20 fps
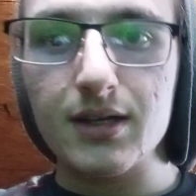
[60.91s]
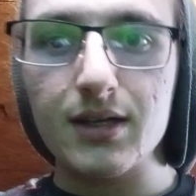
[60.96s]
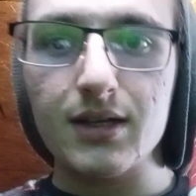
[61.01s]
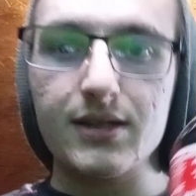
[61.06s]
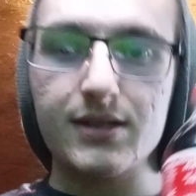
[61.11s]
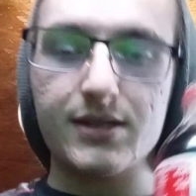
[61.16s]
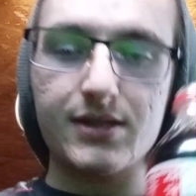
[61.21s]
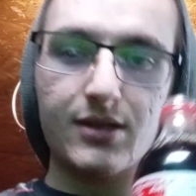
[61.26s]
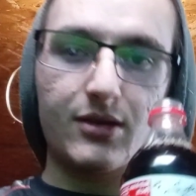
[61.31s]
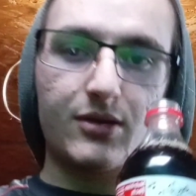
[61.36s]

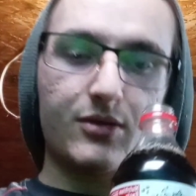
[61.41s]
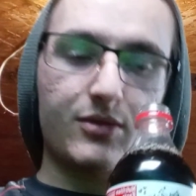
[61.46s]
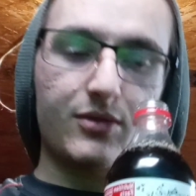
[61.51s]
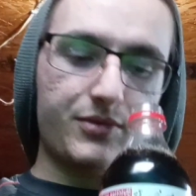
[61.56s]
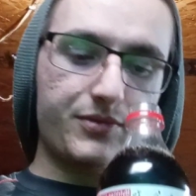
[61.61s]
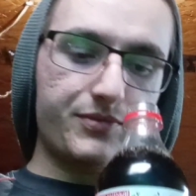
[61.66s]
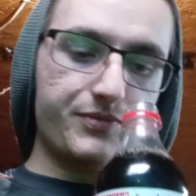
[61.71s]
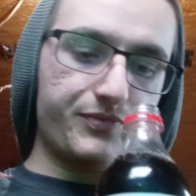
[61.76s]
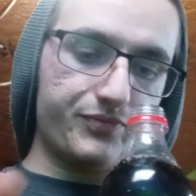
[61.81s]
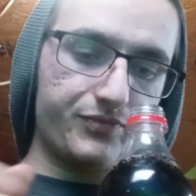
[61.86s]
So
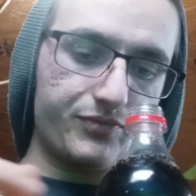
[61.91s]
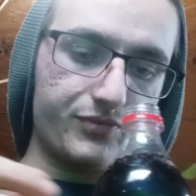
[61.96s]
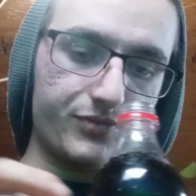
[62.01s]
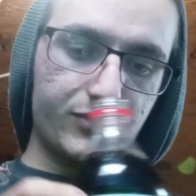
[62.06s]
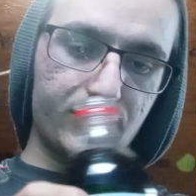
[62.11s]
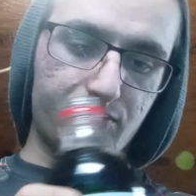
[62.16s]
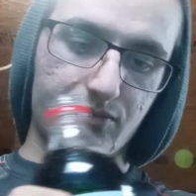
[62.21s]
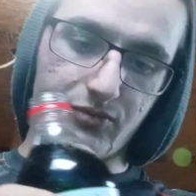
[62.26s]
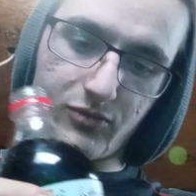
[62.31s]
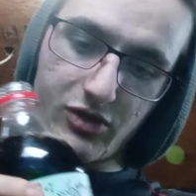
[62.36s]

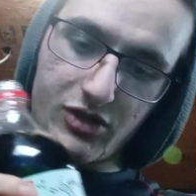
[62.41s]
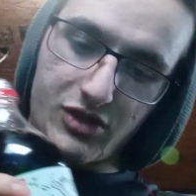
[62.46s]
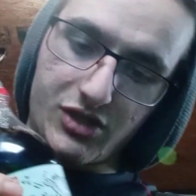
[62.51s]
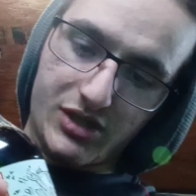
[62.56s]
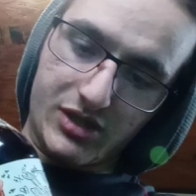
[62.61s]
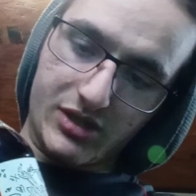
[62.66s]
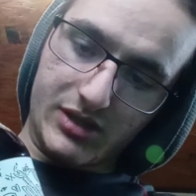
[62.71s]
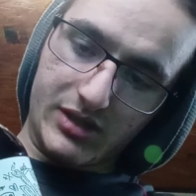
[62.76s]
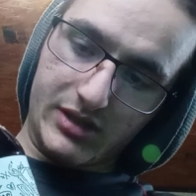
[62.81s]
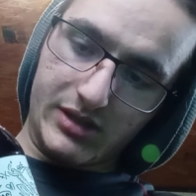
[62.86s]
we're just
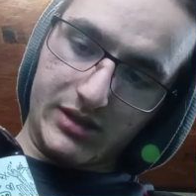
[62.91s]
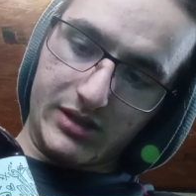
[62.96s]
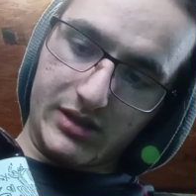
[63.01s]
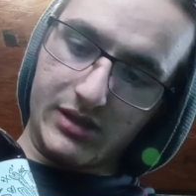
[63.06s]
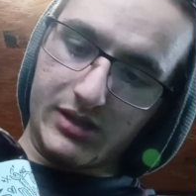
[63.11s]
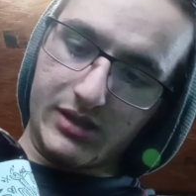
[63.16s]
gonna.